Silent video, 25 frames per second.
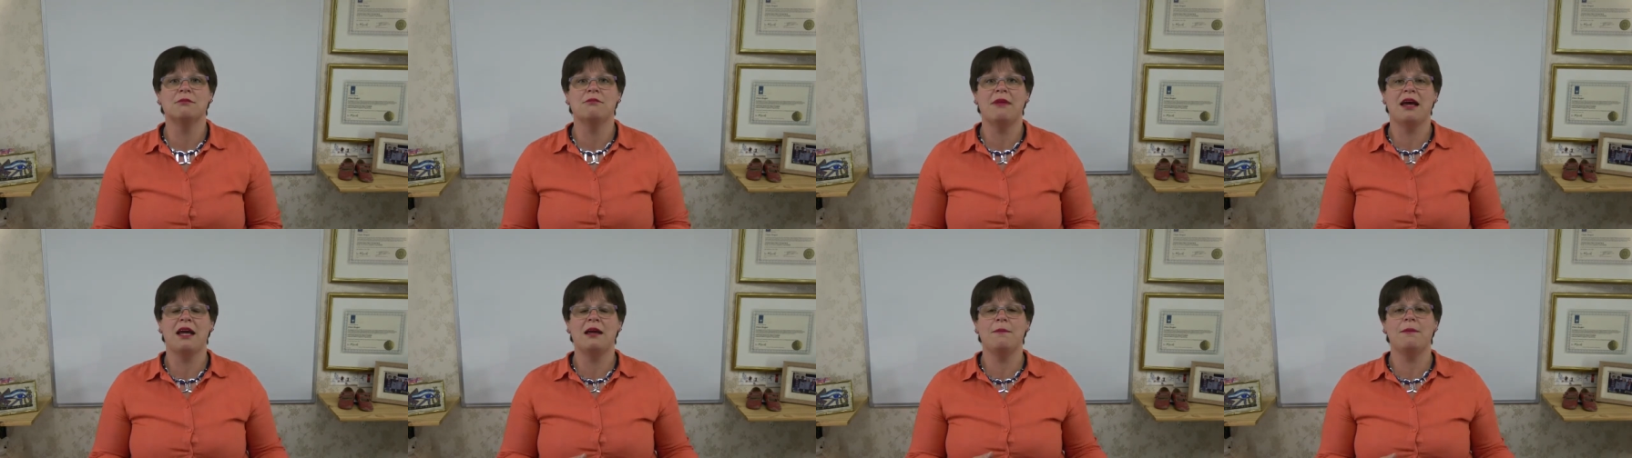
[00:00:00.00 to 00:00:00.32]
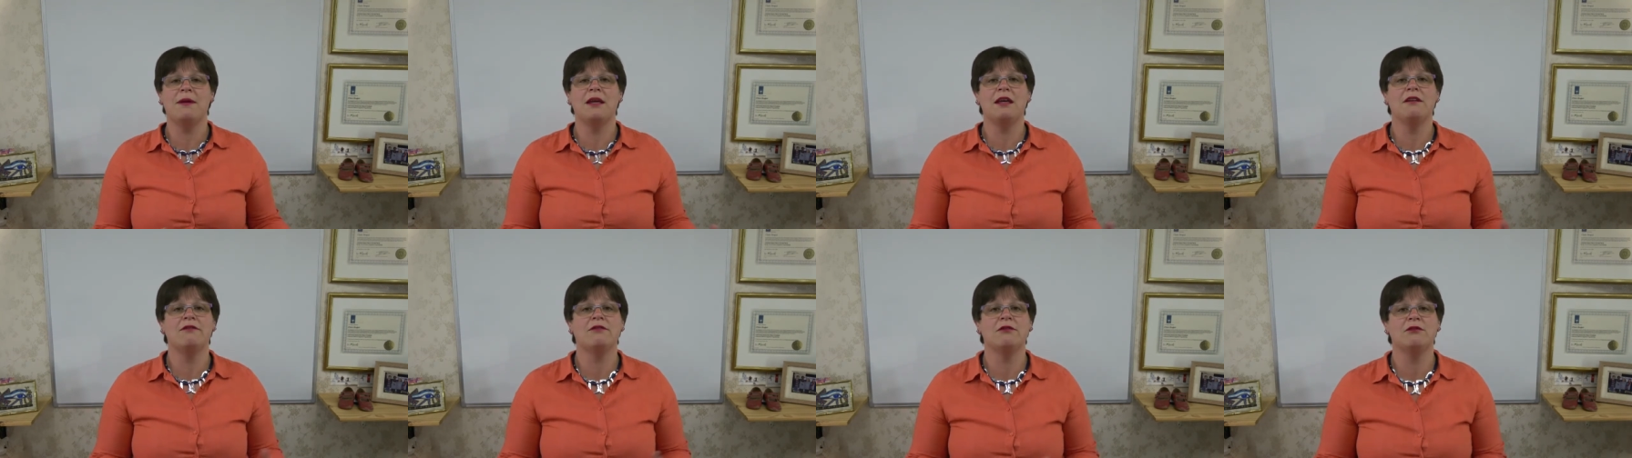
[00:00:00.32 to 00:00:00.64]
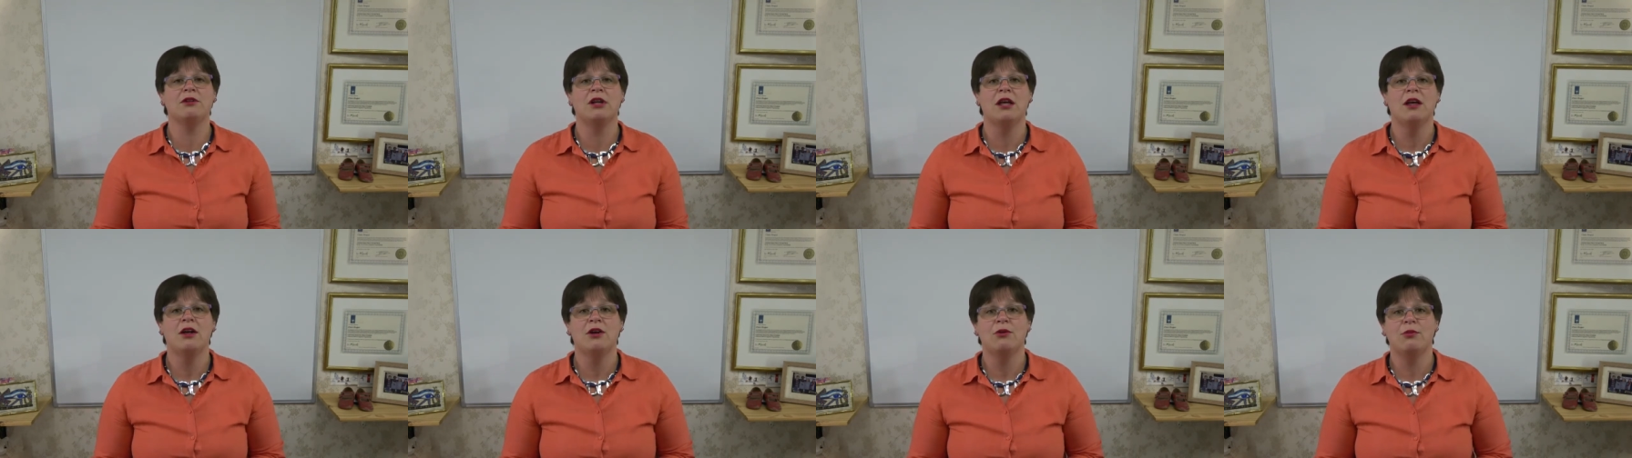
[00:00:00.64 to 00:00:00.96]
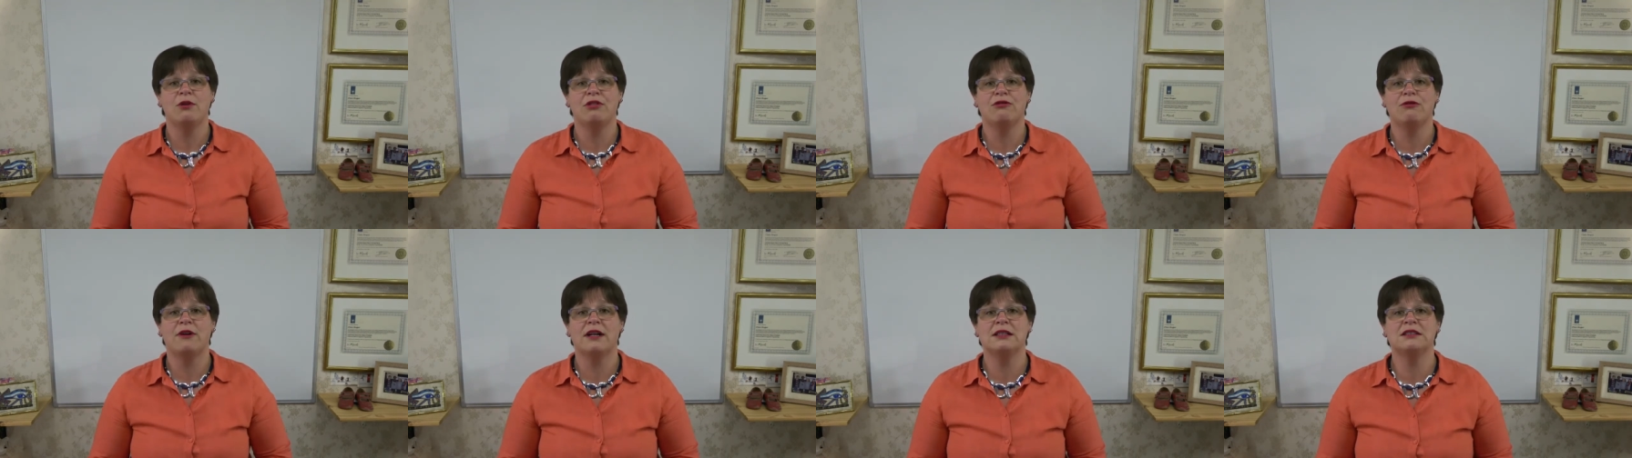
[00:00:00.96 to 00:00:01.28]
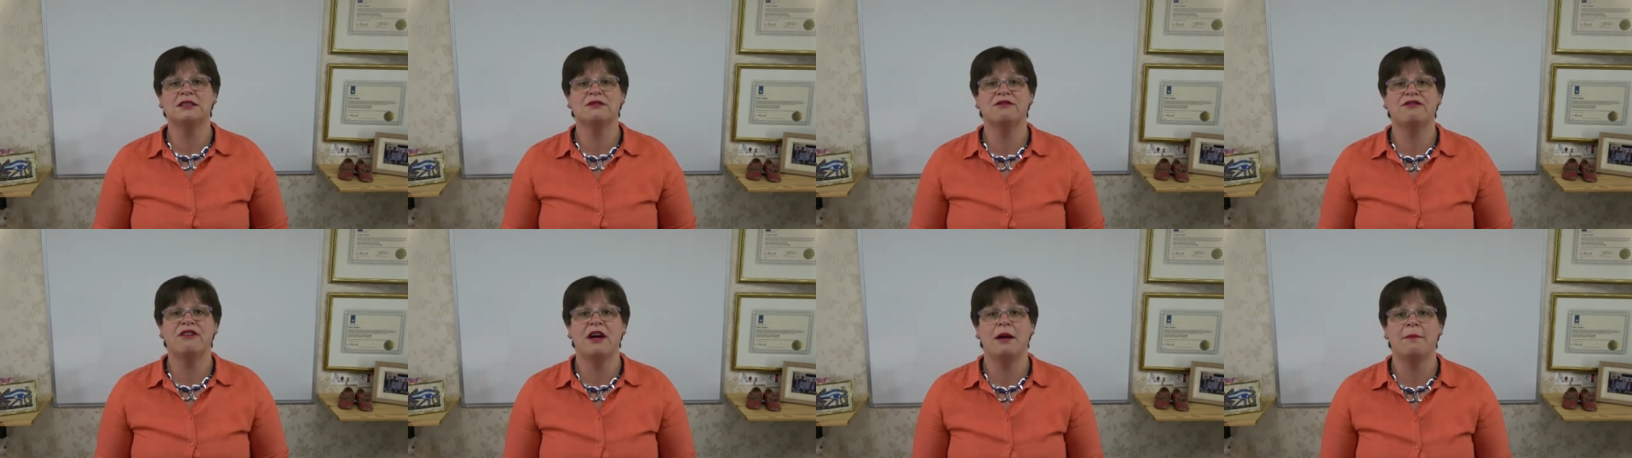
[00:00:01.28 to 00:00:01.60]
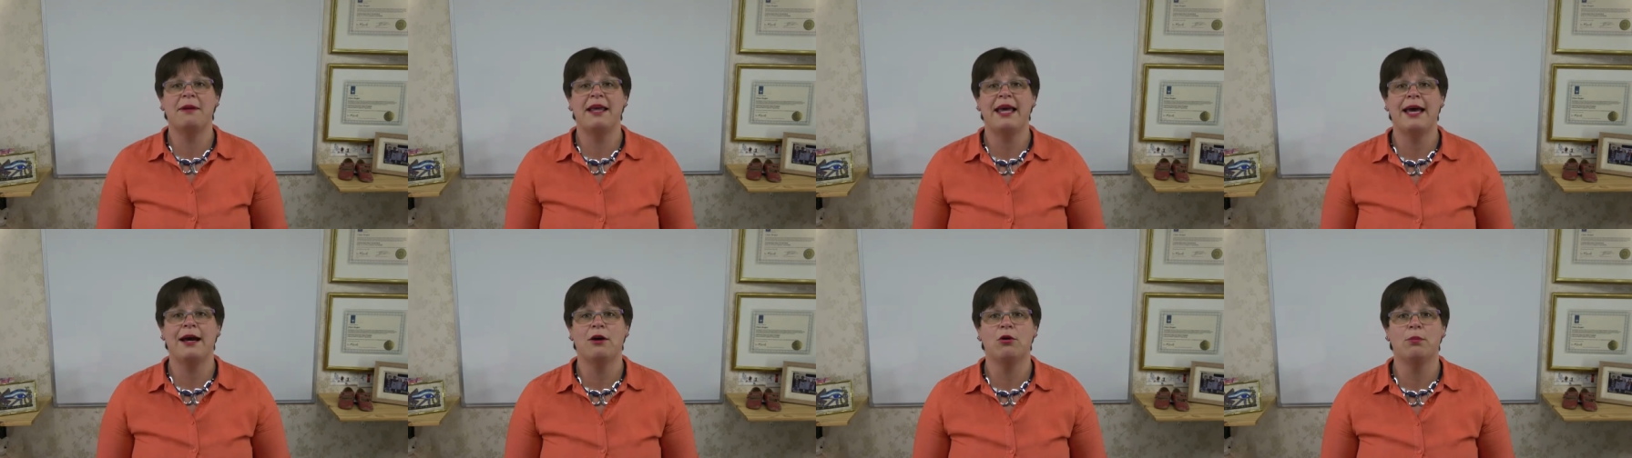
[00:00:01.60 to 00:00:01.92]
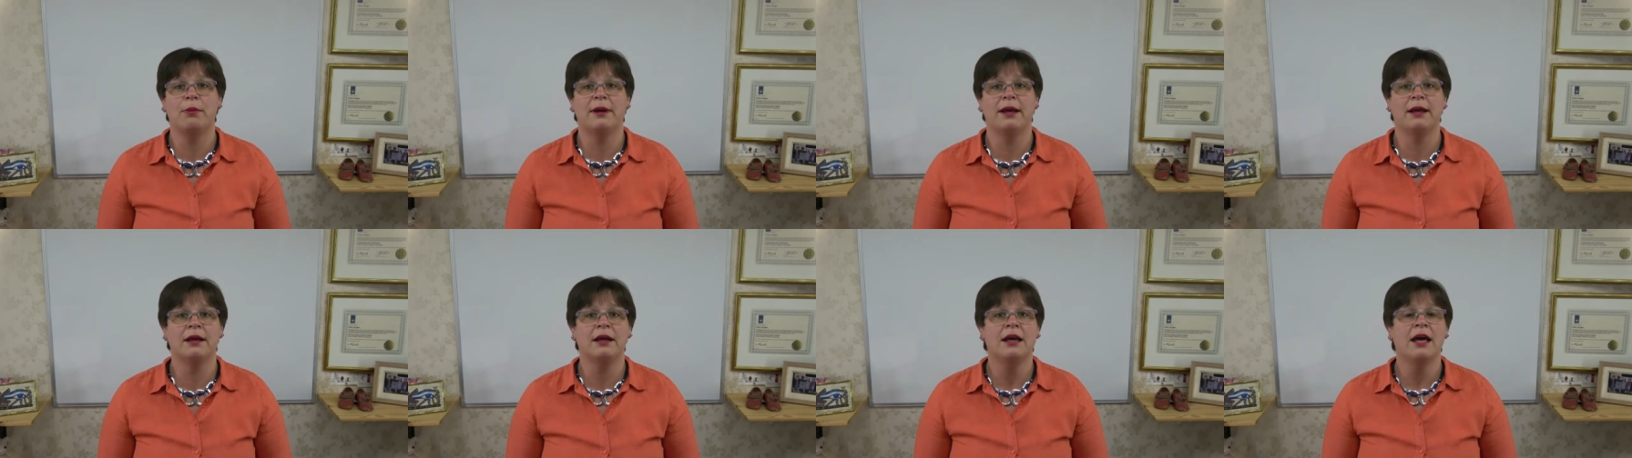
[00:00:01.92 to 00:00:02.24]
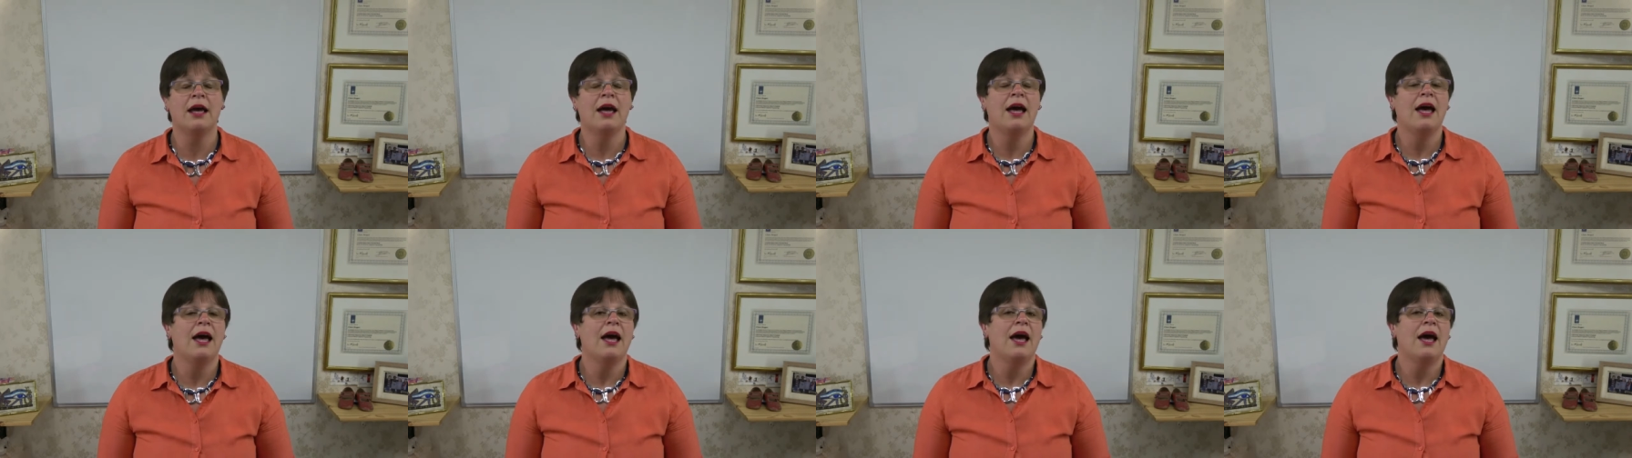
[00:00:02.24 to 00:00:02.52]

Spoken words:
maybe even with friends and family helping.